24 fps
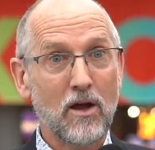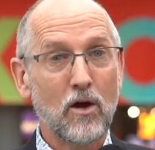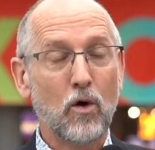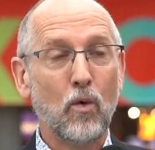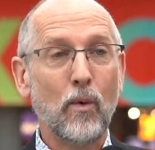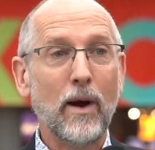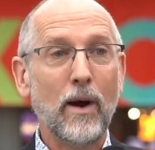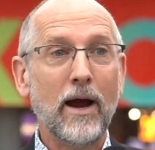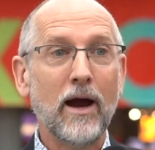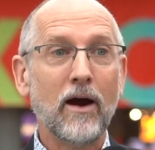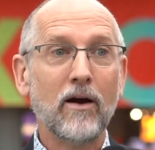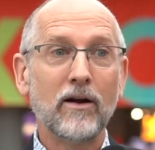
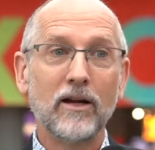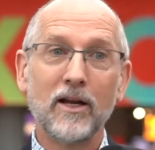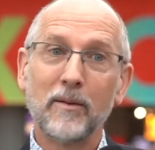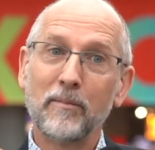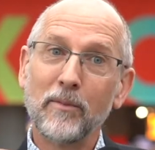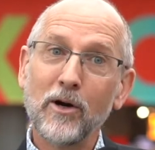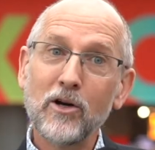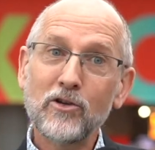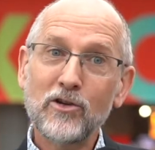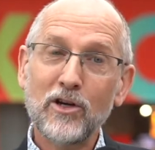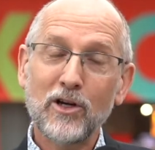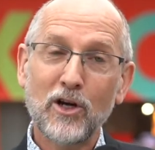where an
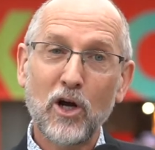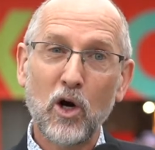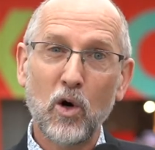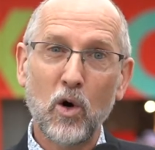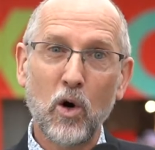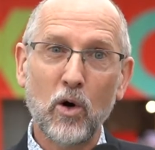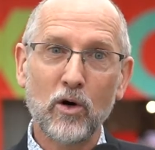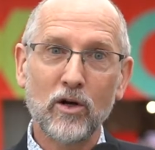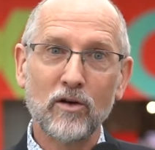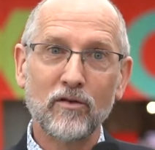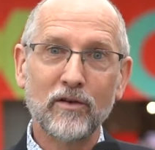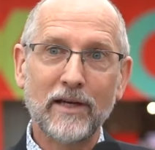emerging
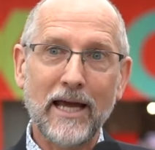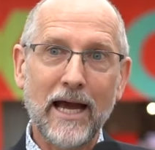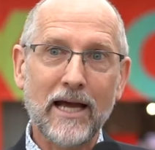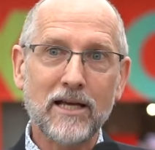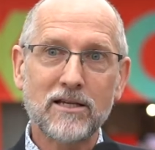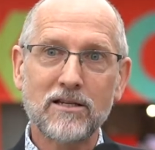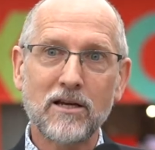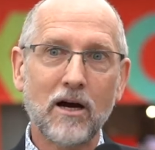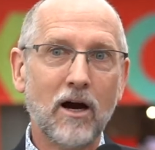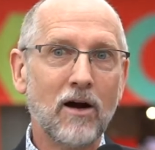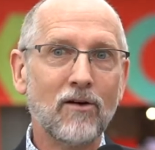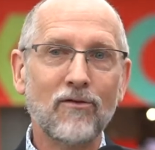cohort of
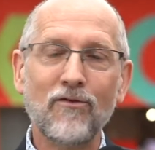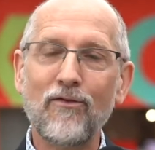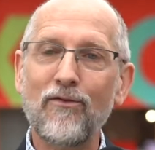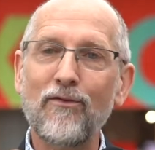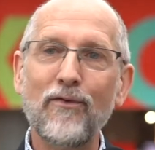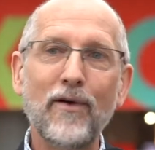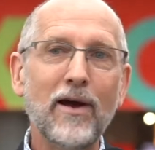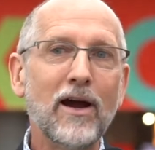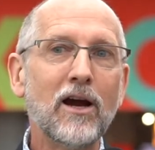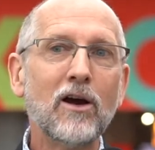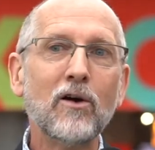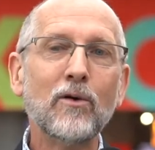guests are
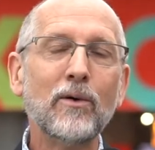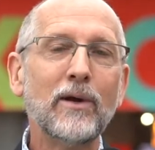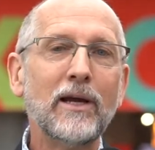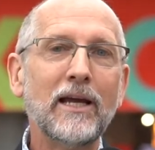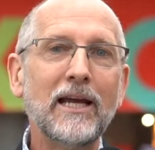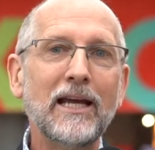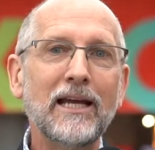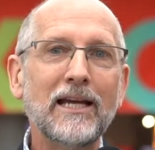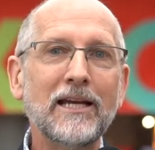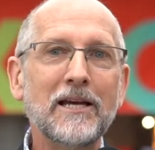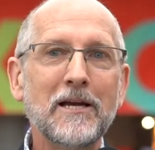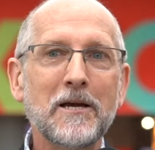
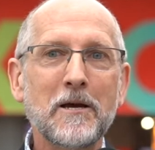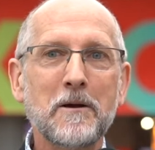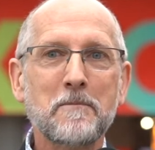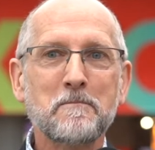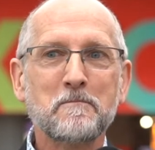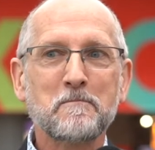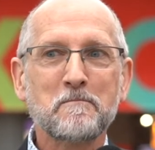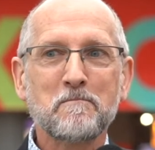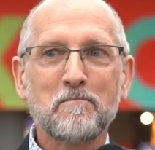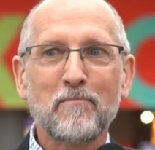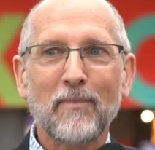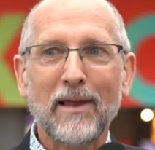very
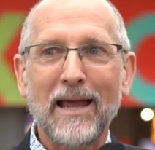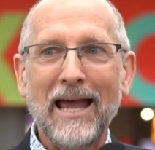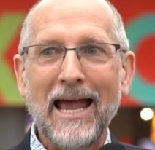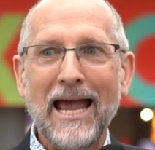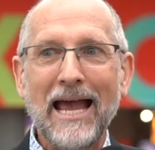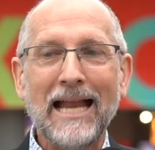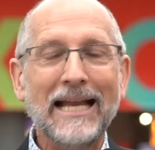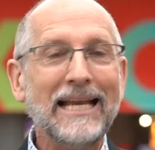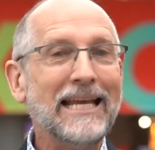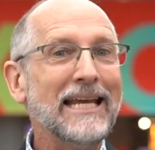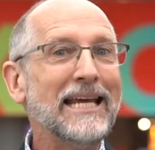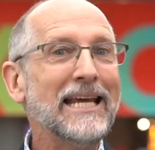
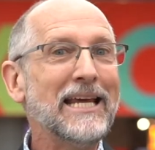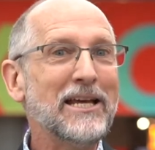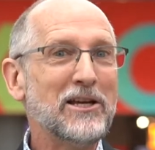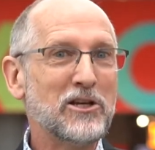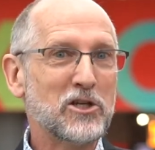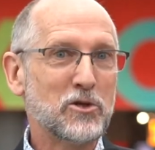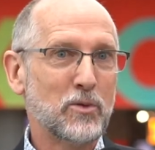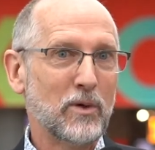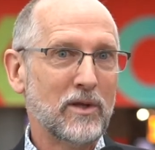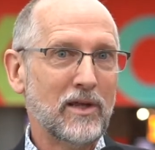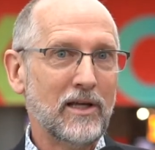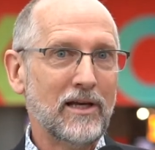at
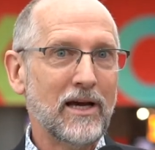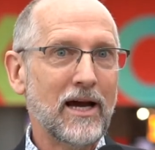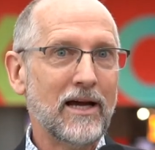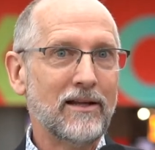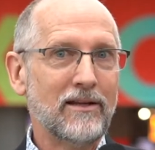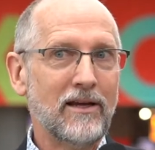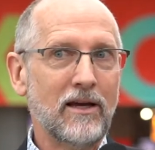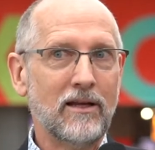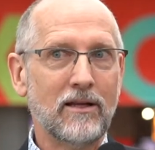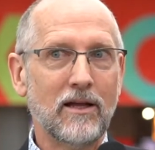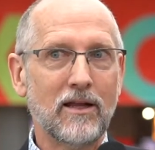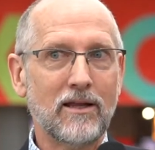ease with the
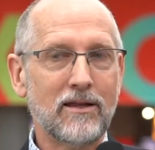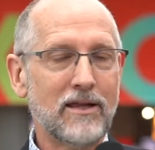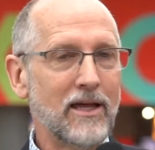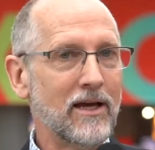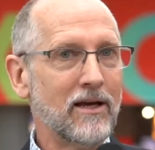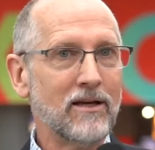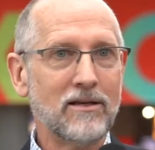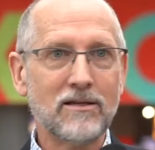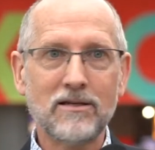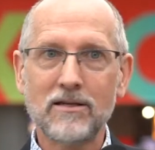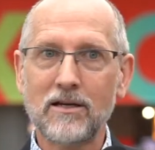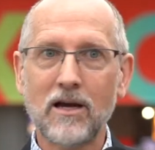idea that
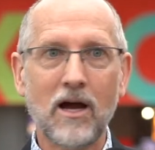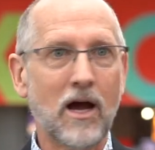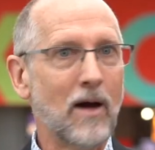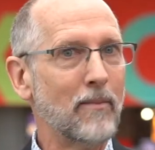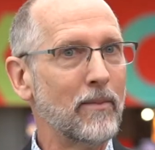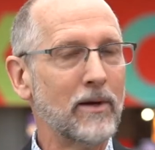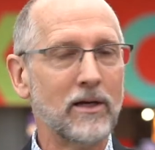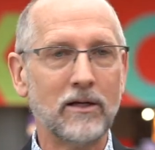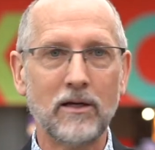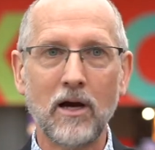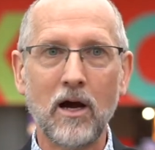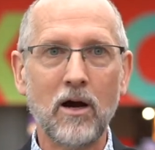things
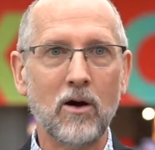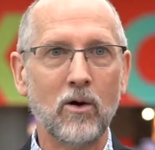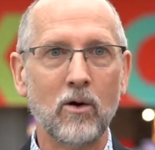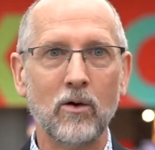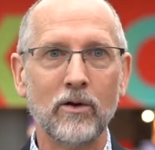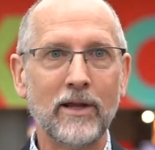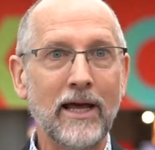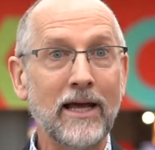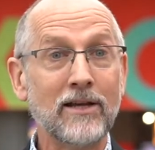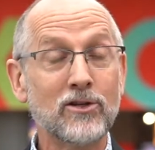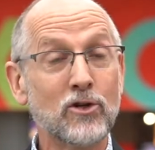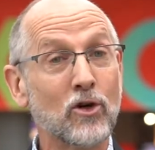come and
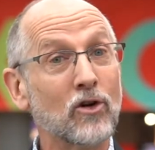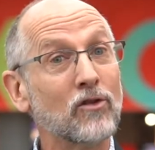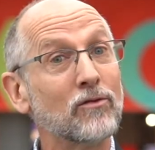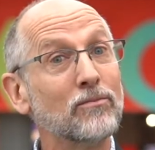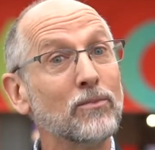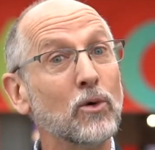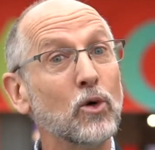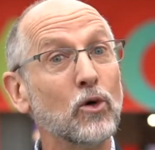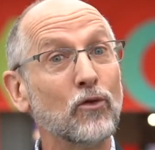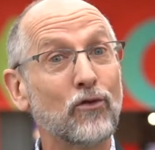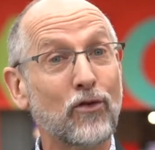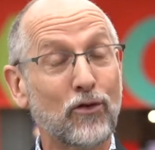go. They sort of
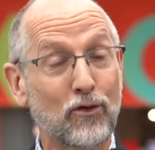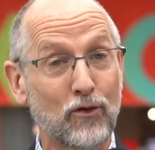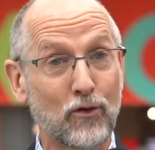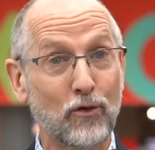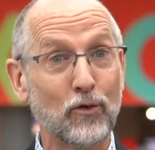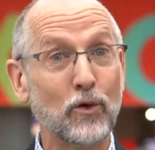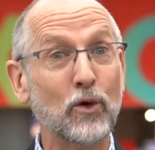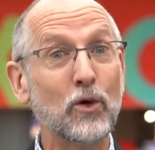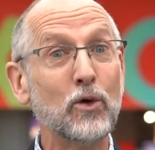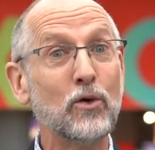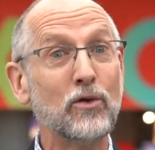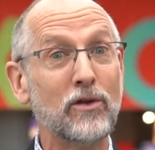move
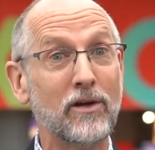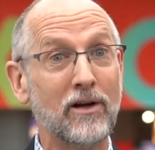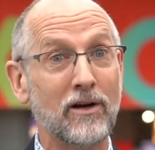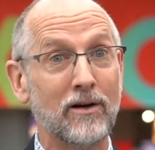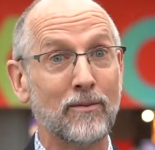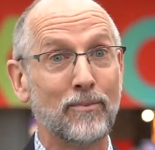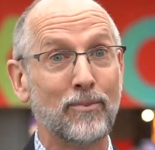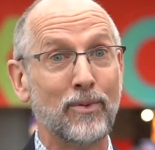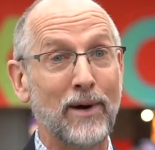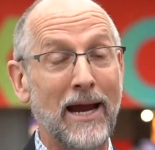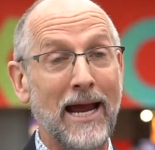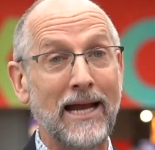through their
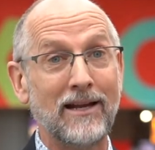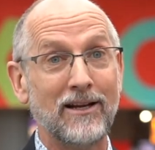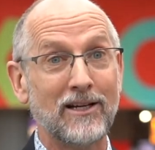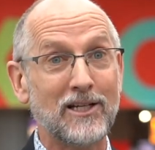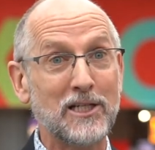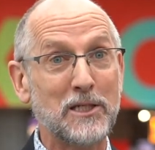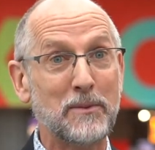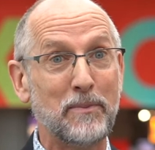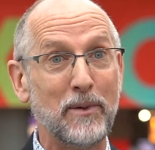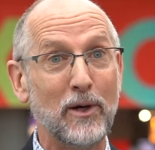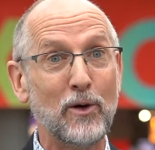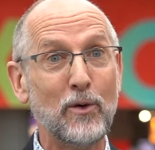brand
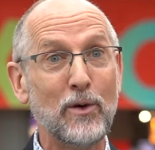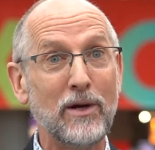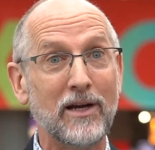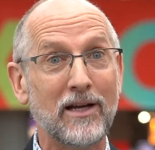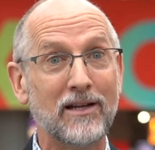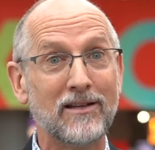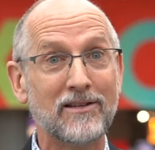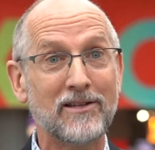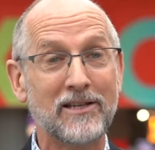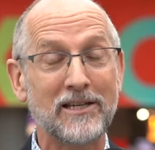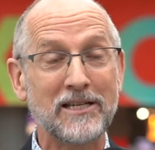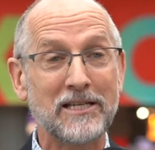
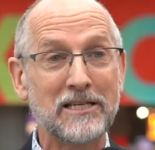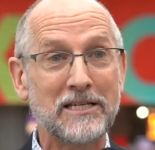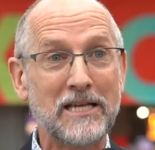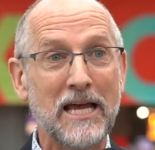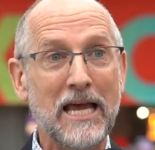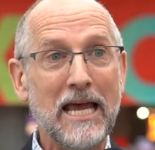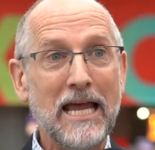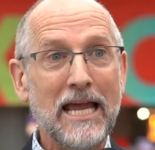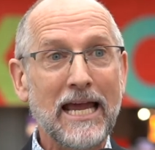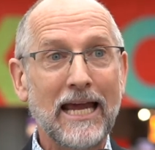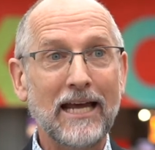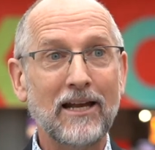experiences
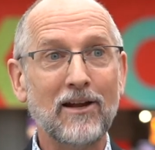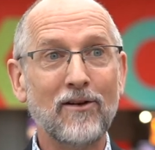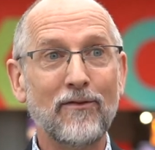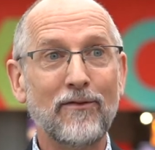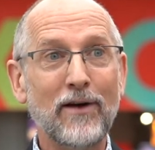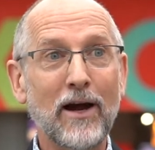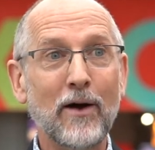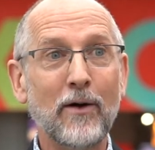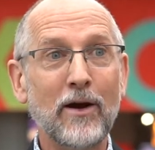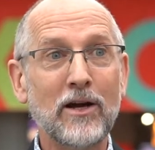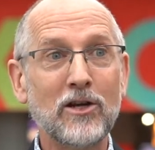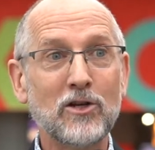in a
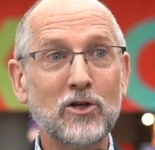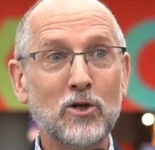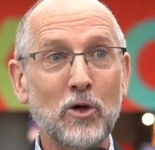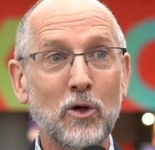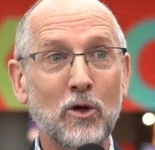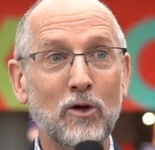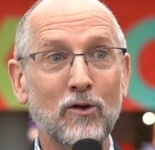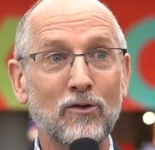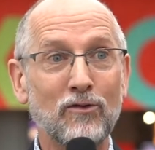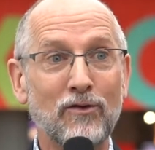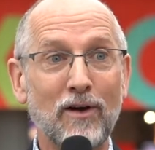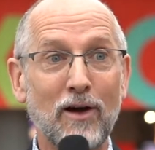very
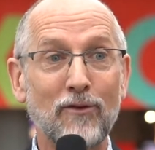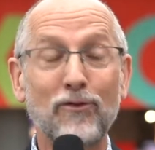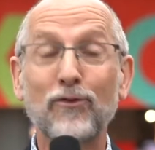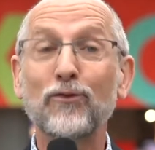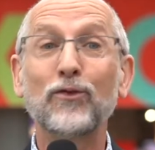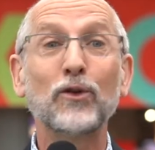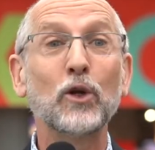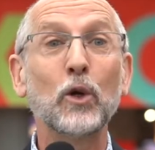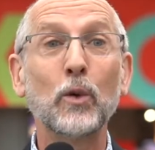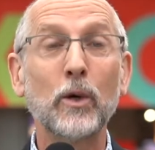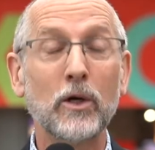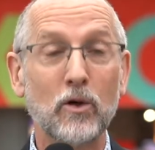sort of a
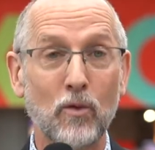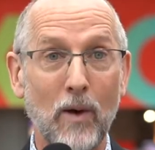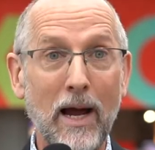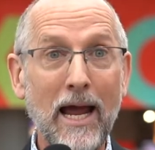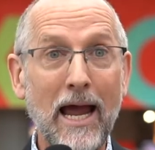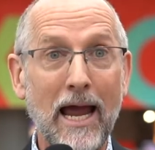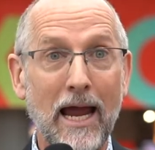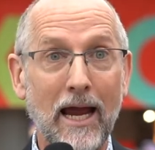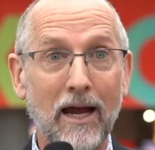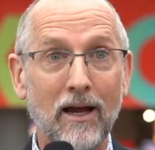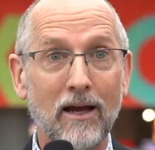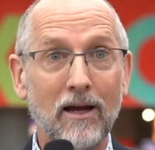fluid
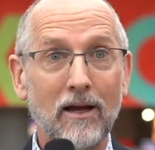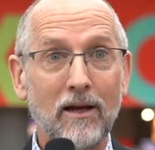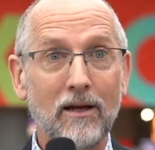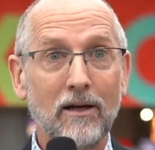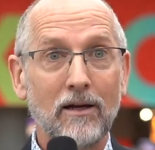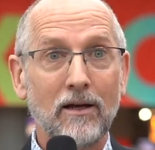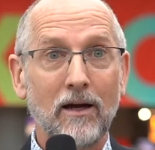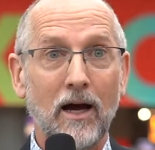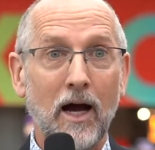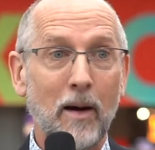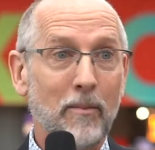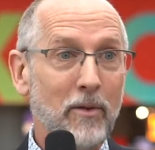way.
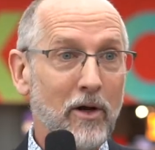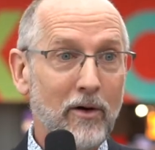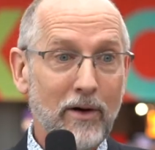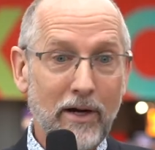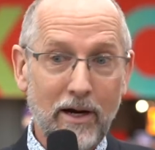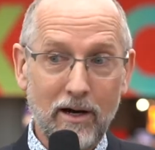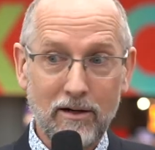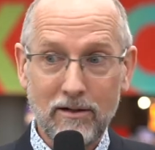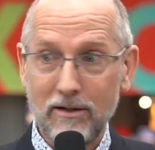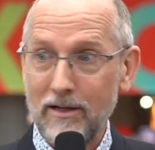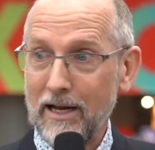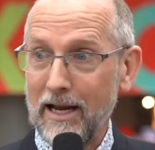They're
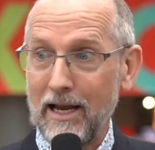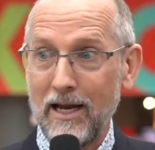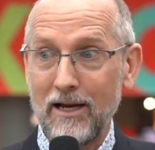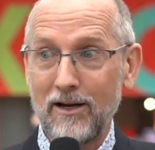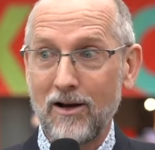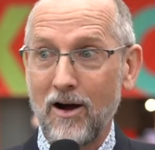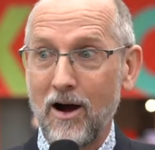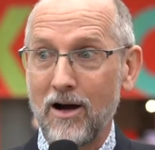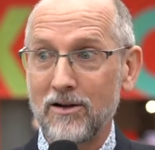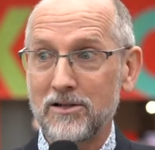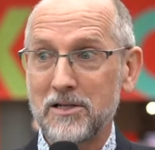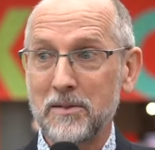here today,
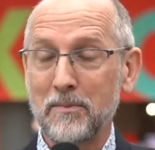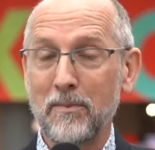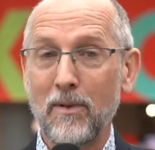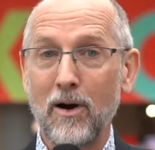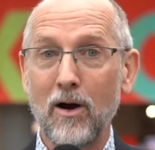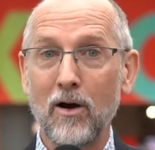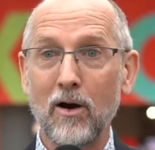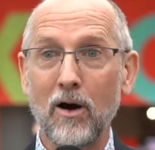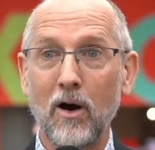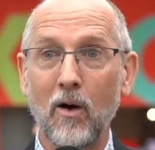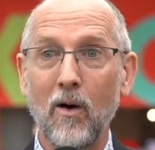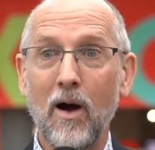gone
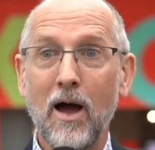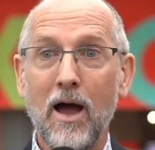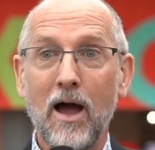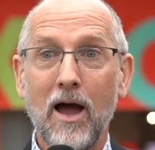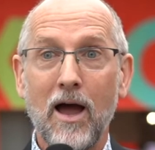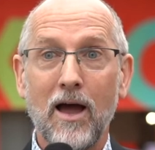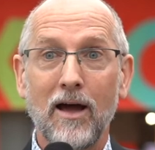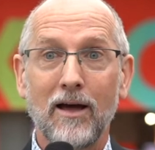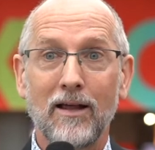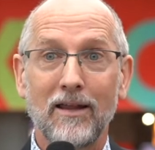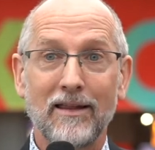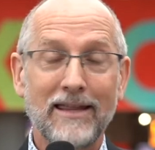tomorrow.
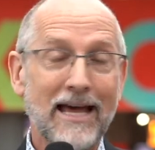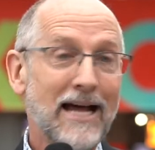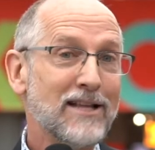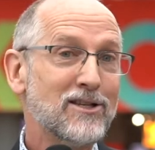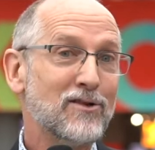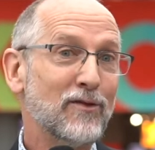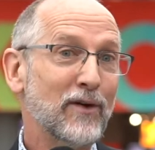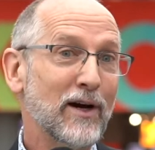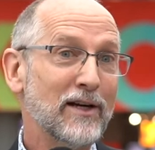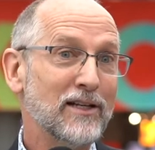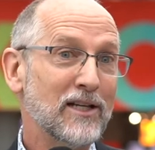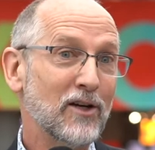
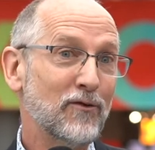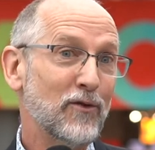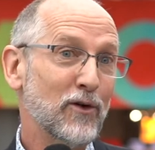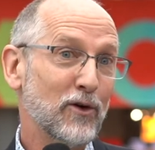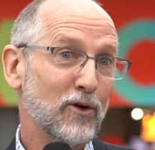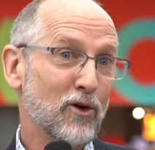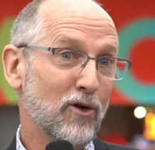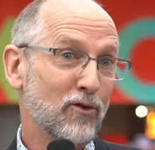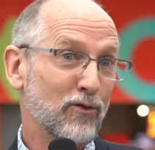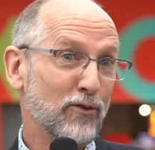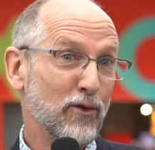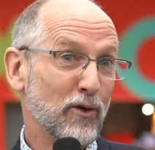That's very
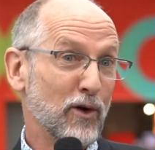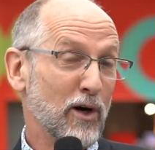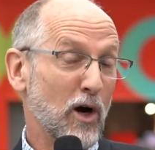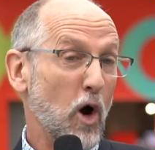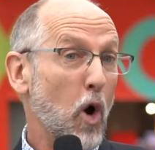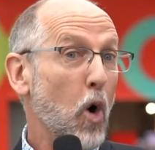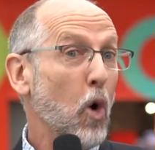difficult for an